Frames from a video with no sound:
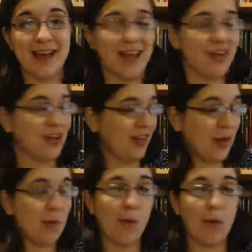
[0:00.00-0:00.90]
And you're
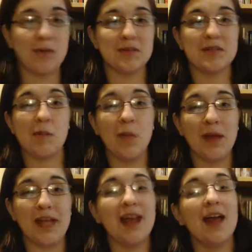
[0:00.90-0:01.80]
like, well, what was the
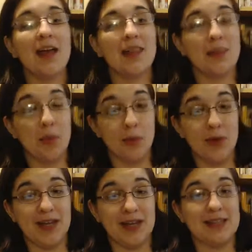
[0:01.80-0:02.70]
point? But the
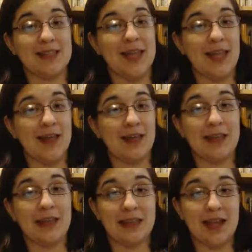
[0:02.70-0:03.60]
point is
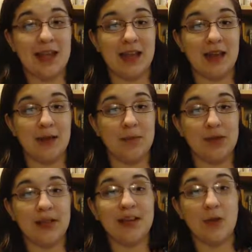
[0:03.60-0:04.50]
that the
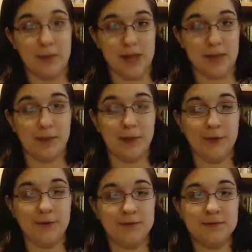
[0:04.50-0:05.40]
political people,
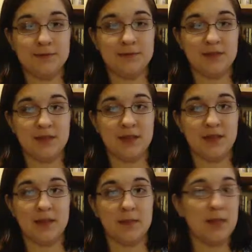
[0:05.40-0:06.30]

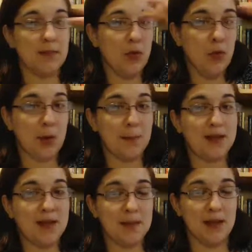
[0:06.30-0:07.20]
the people who are
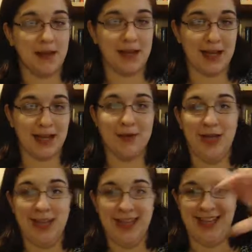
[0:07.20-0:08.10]
manipulating
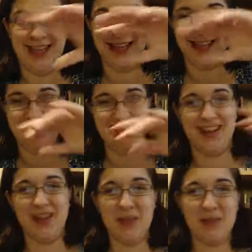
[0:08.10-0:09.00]
everything,
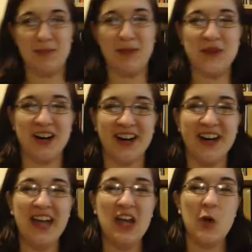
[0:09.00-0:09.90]
the people who are
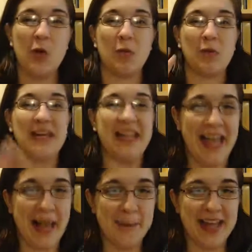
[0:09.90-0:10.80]
running
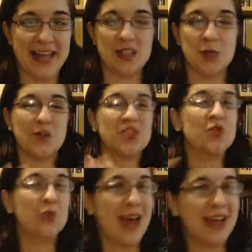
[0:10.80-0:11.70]
campaigns, who are
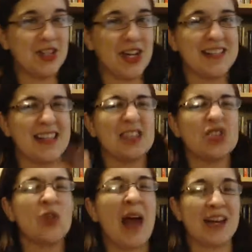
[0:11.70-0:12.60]
strategizing, the
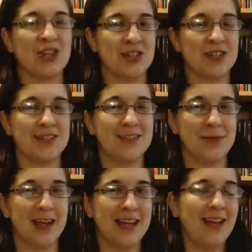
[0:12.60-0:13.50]
strategists,
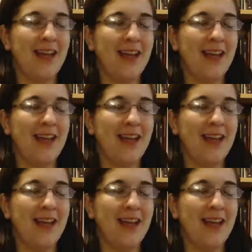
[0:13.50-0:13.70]
right?